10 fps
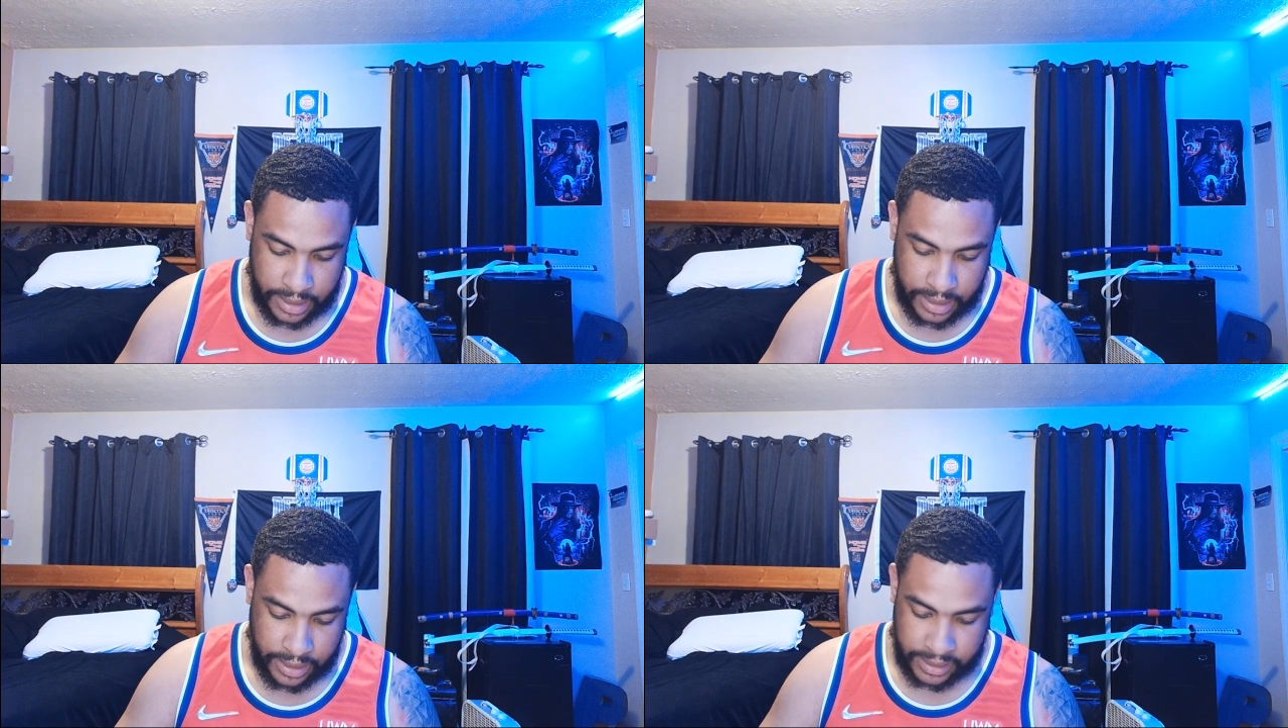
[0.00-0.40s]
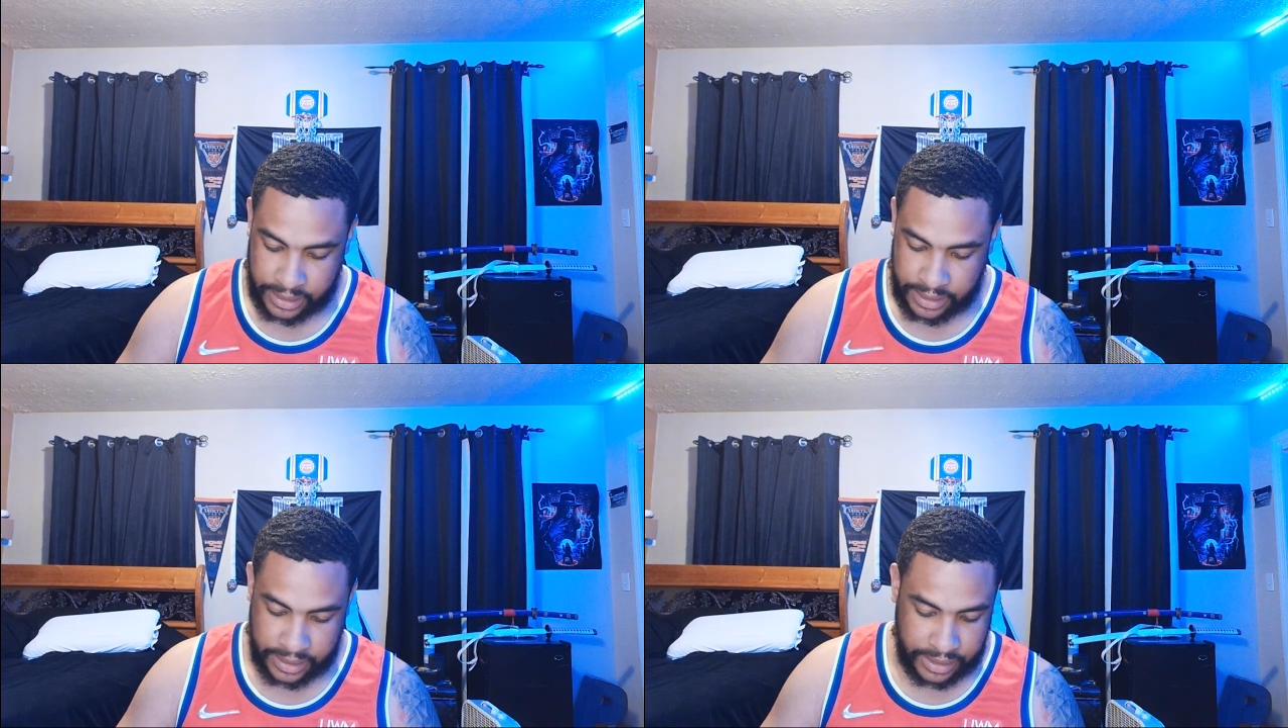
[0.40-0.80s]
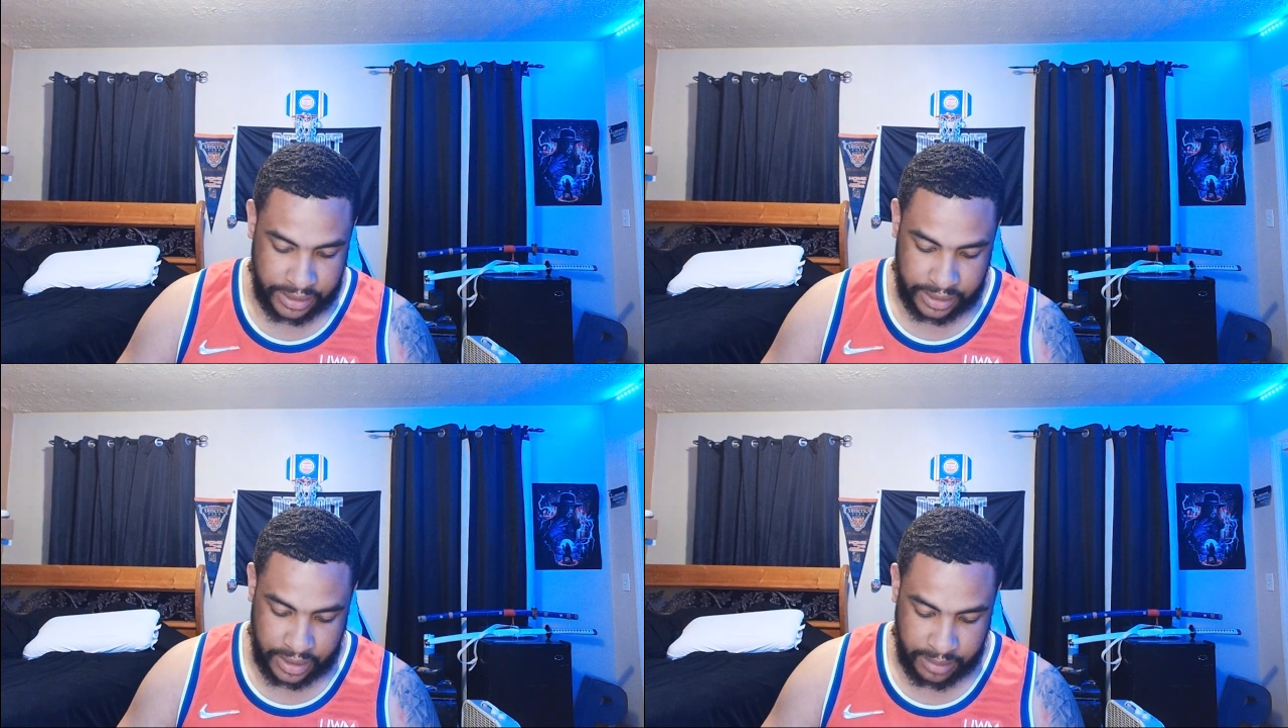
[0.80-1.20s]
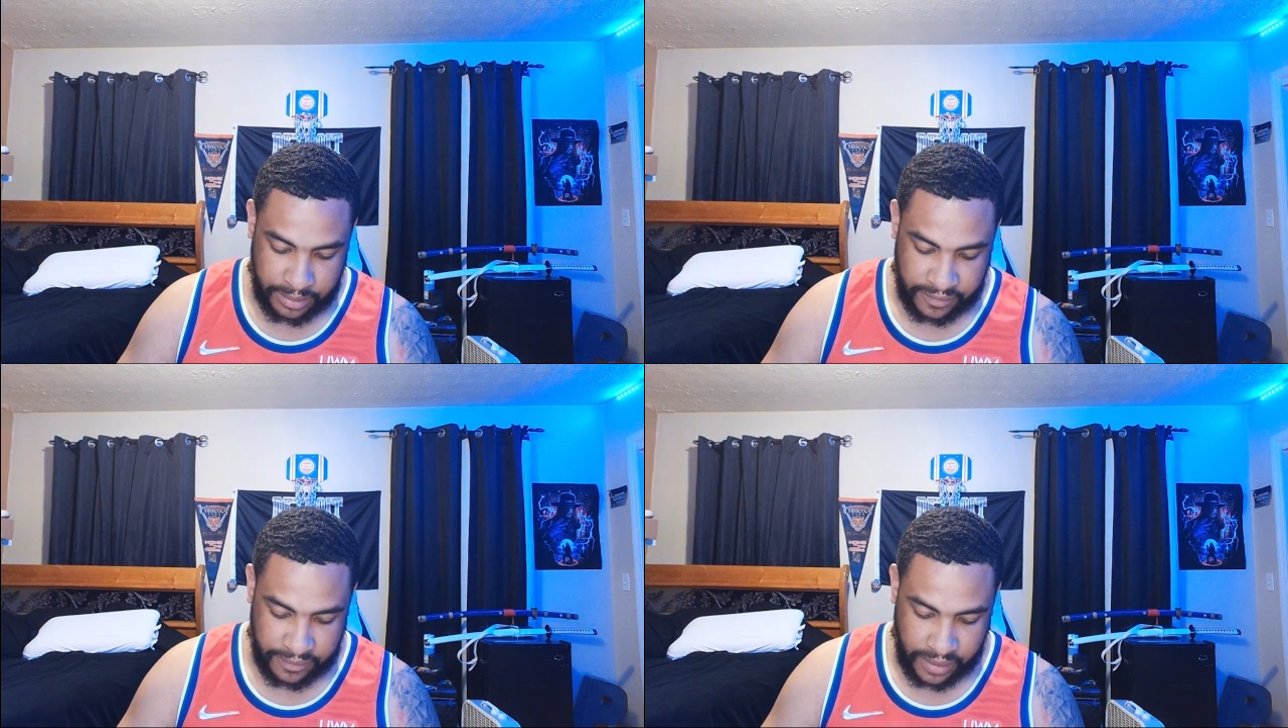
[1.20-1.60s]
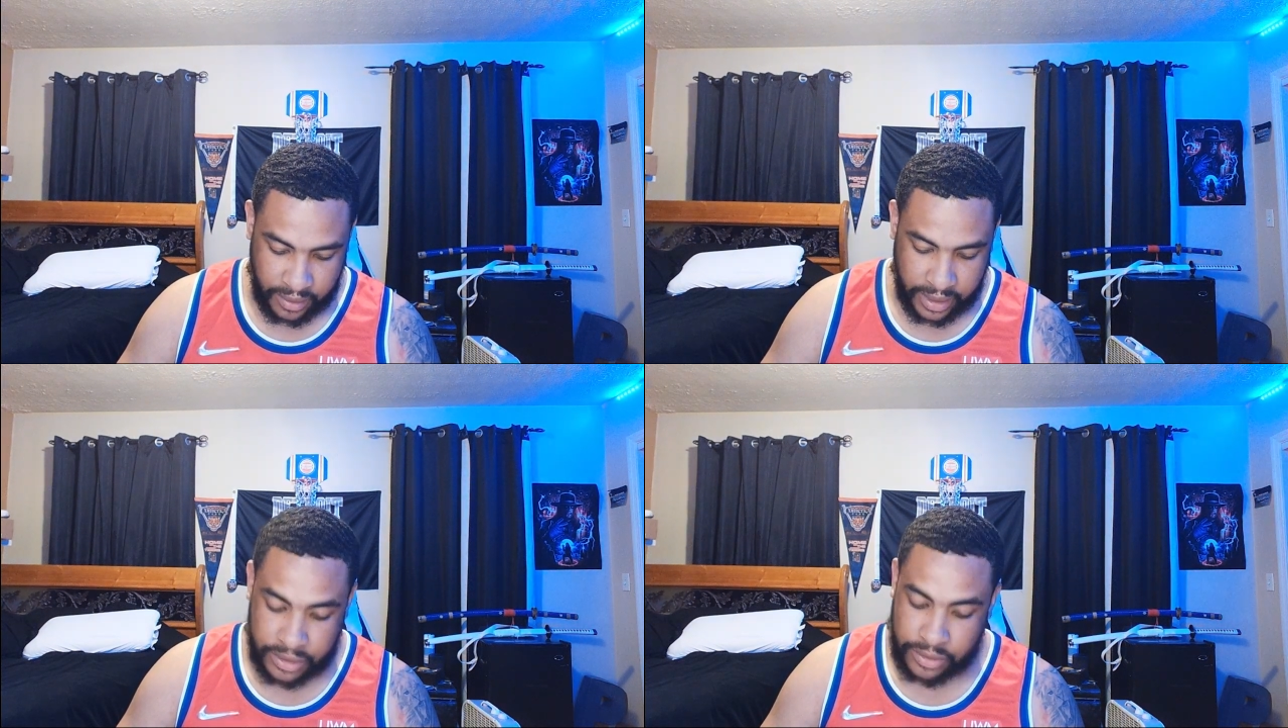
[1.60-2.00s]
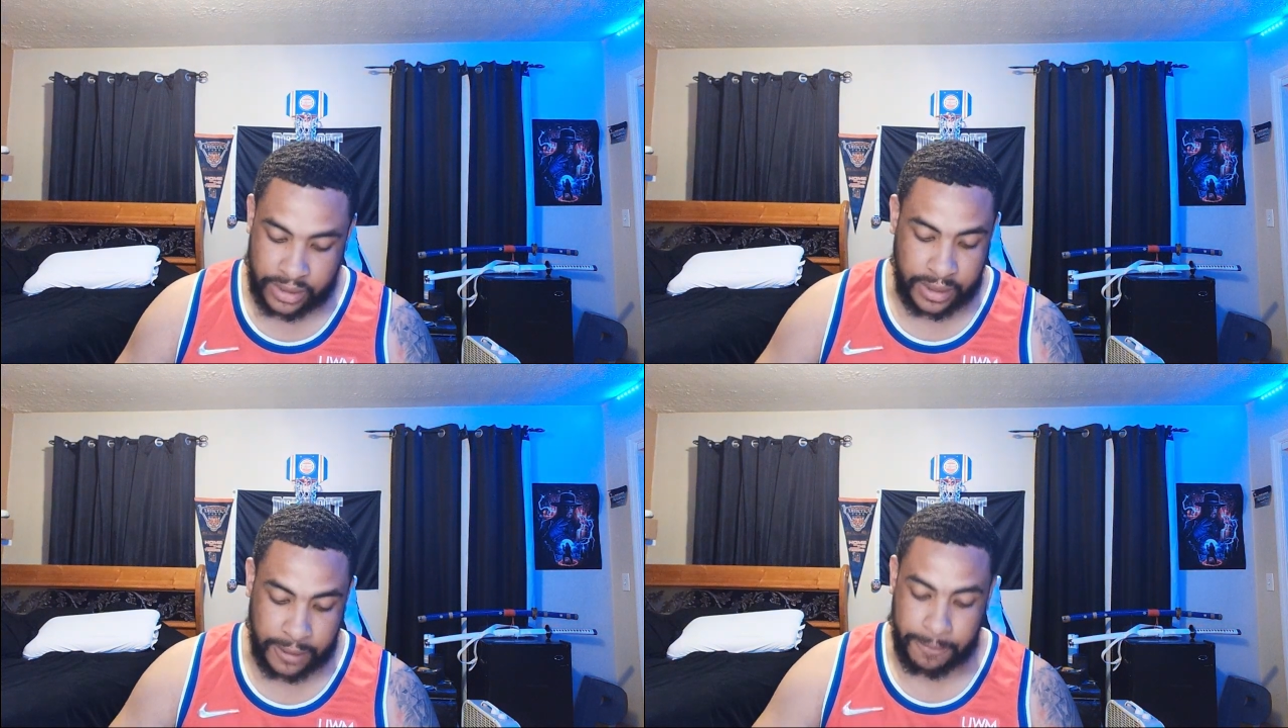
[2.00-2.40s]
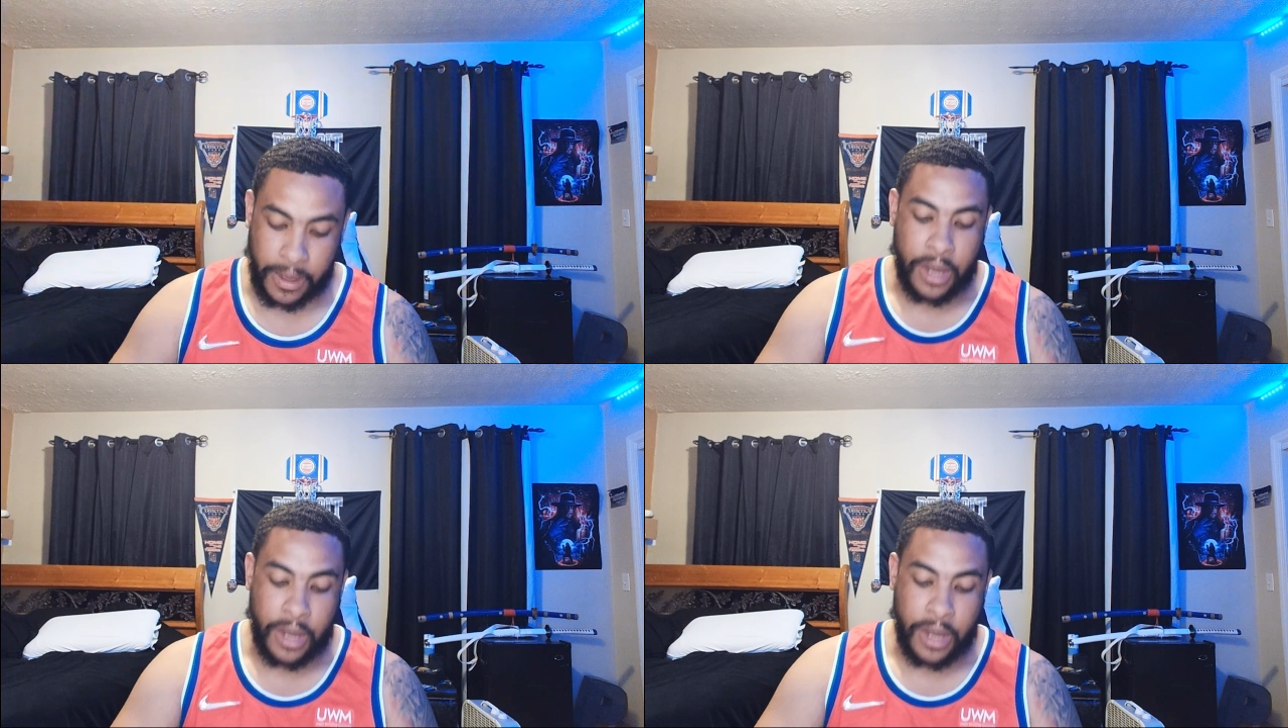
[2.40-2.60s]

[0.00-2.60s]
this is this is just going to be very interesting.